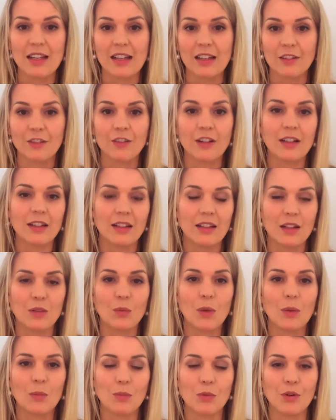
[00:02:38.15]
and if greater than
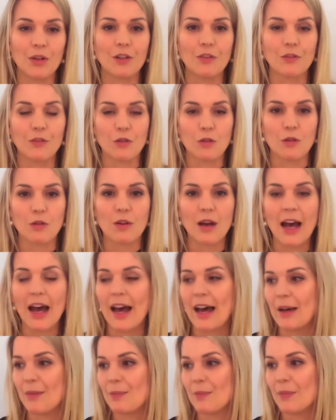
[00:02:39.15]

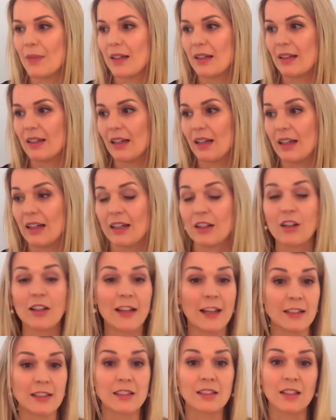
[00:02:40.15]
1.4,
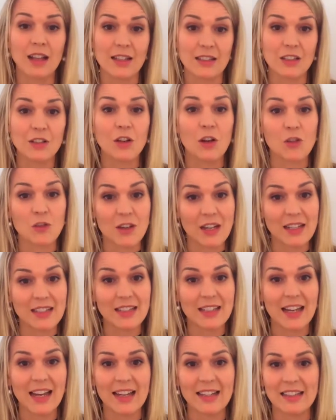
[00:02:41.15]
exercise is
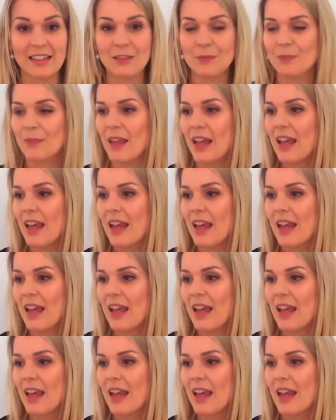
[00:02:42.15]
contraindicated.